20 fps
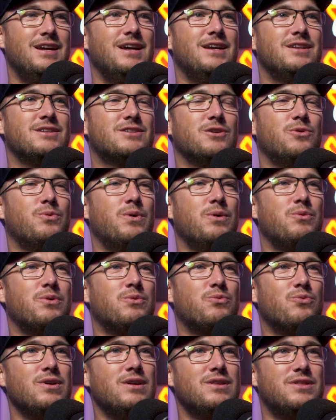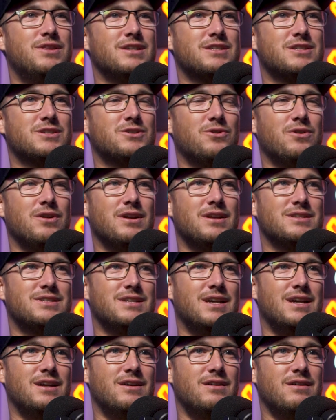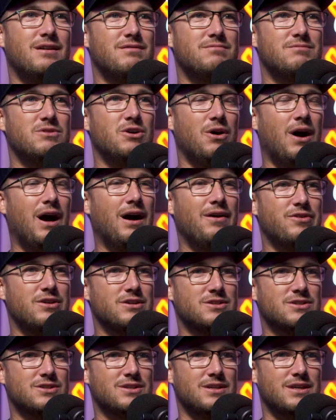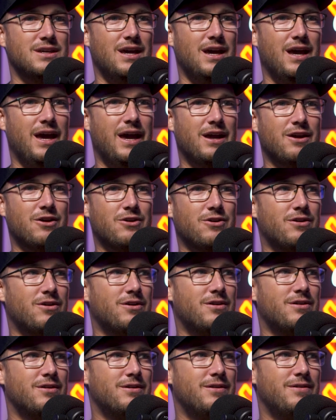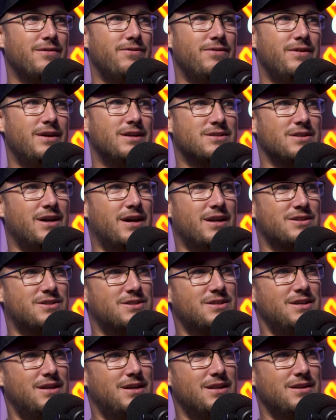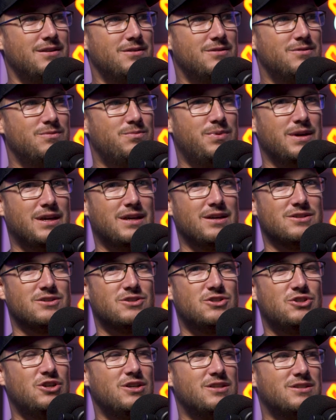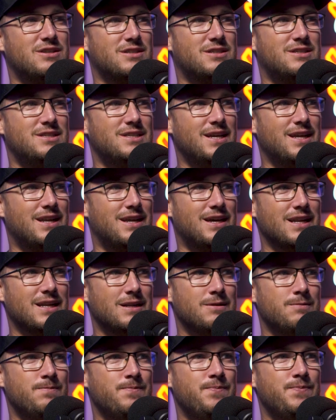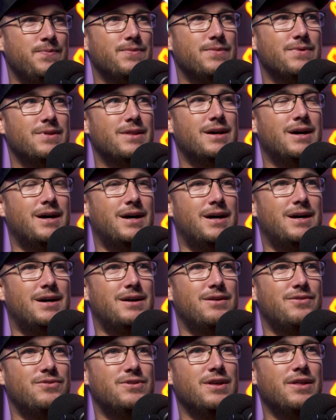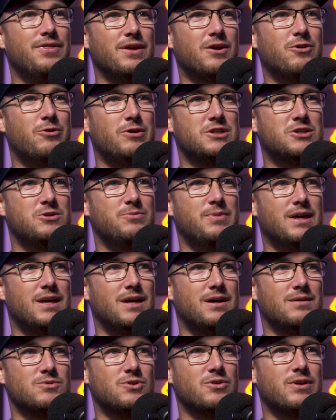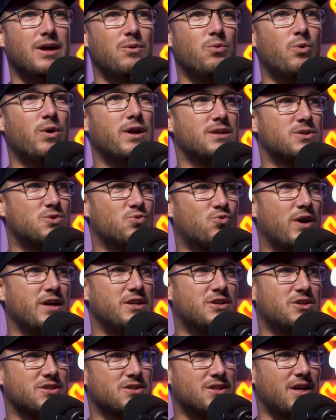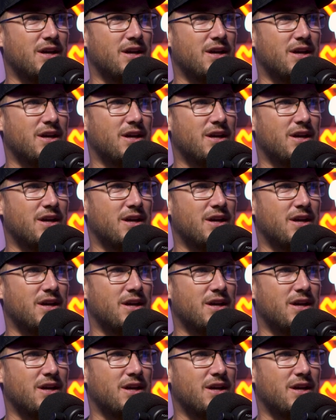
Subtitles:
So we would read this story and say, no, obviously anger is not a sin because Jesus did it. Then the question becomes, okay, what is righteous